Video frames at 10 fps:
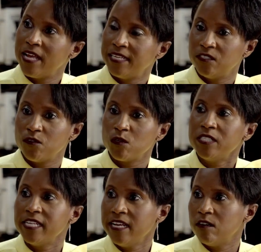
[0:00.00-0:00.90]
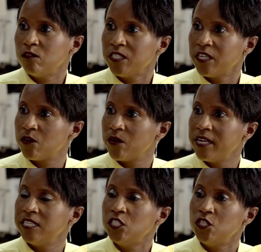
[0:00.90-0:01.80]
at Diversity Health Center
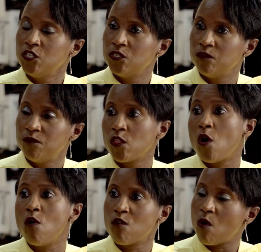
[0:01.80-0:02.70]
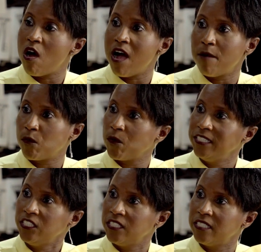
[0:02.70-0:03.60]
is to, for the overall
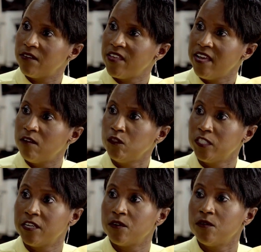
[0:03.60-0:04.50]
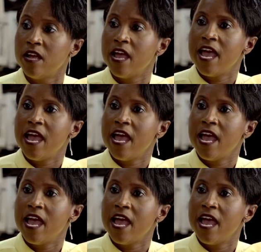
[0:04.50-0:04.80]
operations of the health center,